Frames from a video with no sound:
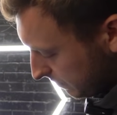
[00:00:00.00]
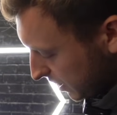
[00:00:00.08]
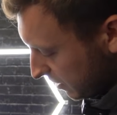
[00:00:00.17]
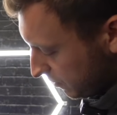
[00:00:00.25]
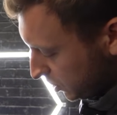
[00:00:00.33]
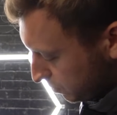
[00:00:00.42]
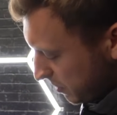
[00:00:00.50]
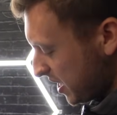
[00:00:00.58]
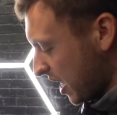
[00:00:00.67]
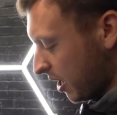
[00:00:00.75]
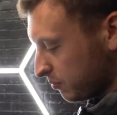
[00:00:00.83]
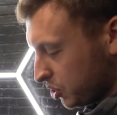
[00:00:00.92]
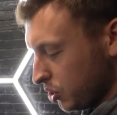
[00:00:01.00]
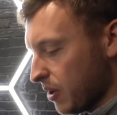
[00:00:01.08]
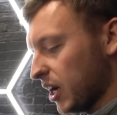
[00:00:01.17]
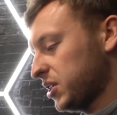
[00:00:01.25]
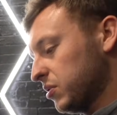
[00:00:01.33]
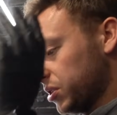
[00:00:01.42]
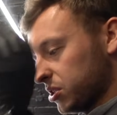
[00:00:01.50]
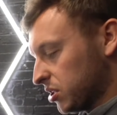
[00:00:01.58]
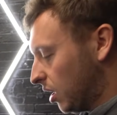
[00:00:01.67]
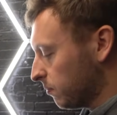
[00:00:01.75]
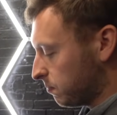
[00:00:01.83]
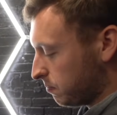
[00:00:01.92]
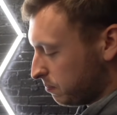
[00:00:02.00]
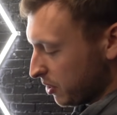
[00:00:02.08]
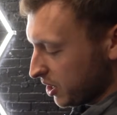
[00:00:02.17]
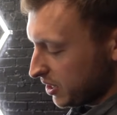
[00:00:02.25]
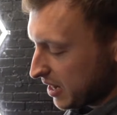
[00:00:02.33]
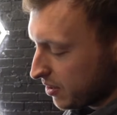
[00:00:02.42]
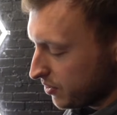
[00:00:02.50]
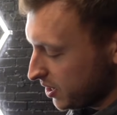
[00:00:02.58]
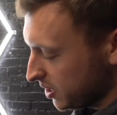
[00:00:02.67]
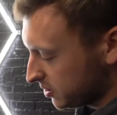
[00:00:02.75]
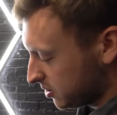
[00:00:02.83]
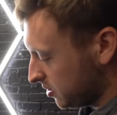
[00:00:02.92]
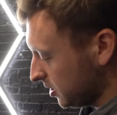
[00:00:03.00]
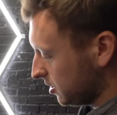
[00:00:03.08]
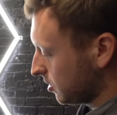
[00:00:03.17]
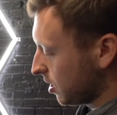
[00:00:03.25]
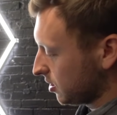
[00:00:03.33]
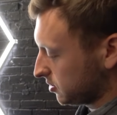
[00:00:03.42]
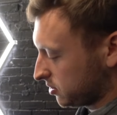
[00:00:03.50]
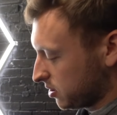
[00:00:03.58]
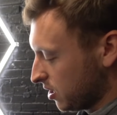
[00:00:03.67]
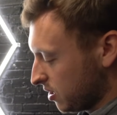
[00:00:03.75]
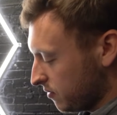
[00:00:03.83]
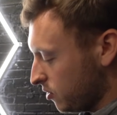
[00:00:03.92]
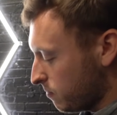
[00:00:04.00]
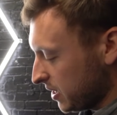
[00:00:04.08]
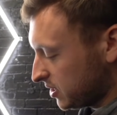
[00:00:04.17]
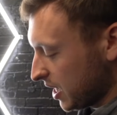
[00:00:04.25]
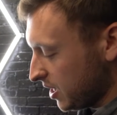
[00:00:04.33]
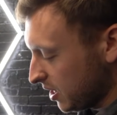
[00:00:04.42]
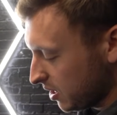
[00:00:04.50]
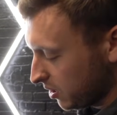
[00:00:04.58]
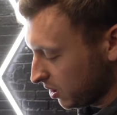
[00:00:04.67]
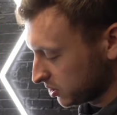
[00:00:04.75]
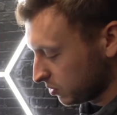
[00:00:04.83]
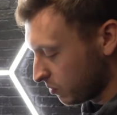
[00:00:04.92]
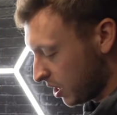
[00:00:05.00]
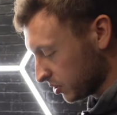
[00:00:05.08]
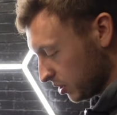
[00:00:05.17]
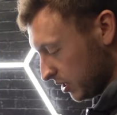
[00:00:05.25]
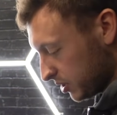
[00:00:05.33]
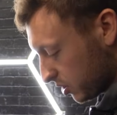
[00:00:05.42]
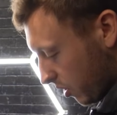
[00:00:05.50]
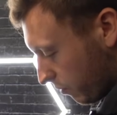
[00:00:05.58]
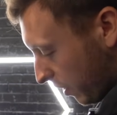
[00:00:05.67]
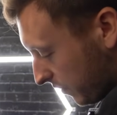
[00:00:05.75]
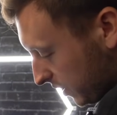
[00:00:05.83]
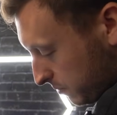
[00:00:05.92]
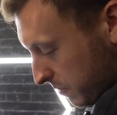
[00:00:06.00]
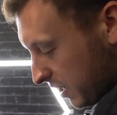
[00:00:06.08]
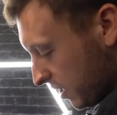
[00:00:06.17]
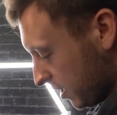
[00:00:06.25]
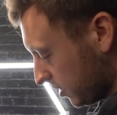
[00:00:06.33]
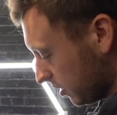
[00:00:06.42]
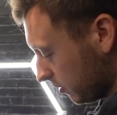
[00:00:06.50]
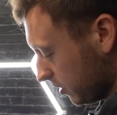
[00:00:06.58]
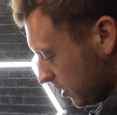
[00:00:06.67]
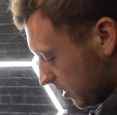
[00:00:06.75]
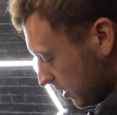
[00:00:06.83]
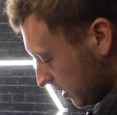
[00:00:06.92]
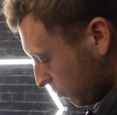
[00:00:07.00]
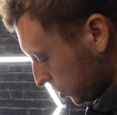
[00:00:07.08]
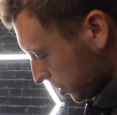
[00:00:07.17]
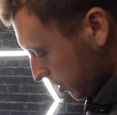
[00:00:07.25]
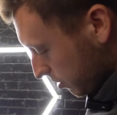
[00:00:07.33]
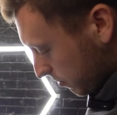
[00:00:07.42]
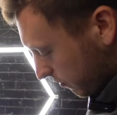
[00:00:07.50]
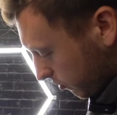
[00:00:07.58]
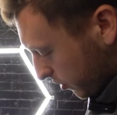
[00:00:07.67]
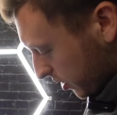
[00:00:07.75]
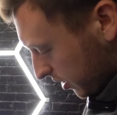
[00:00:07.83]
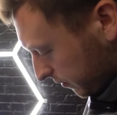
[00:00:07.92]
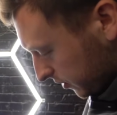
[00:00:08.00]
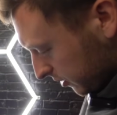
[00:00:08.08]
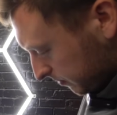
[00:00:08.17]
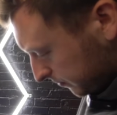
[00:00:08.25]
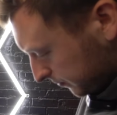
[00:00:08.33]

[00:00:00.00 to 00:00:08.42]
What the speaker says: If you spin it up too much, you'll just start burning out this. This is lost. If you maintain it, it lasts a while. So let's go run this bit here, Dill, and then we'll show you the before and after.